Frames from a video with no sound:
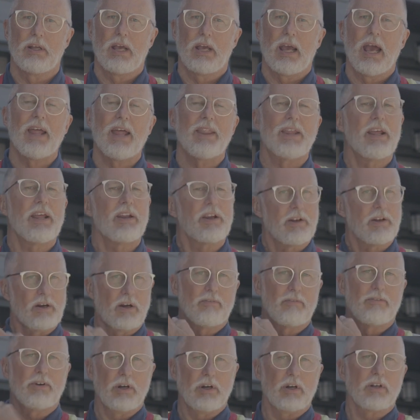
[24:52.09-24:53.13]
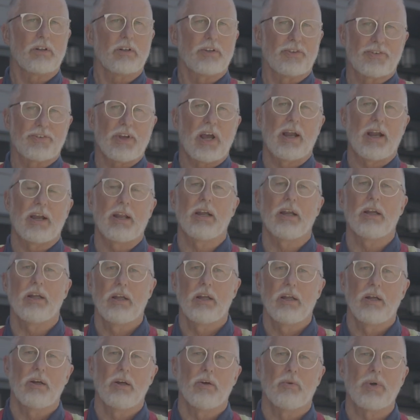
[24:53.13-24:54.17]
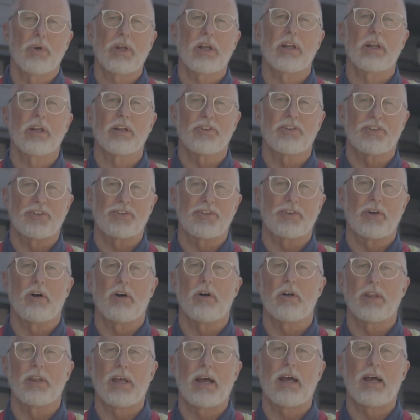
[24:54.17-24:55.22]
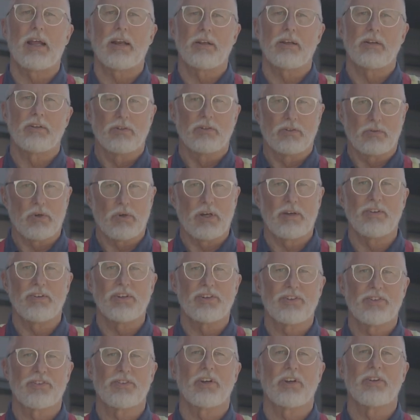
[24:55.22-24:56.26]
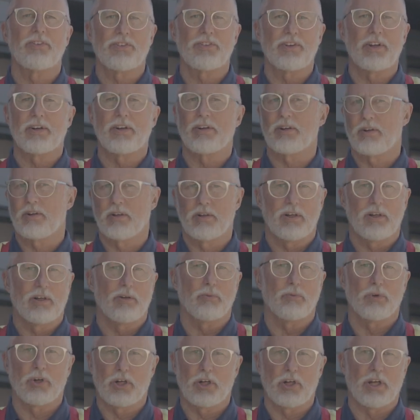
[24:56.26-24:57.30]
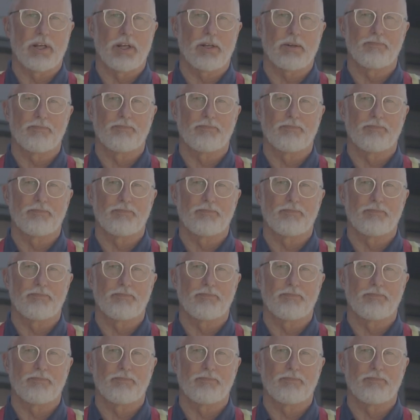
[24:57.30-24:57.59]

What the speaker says: And then in our vertical siding, we can install that 12 inches on center and we're good.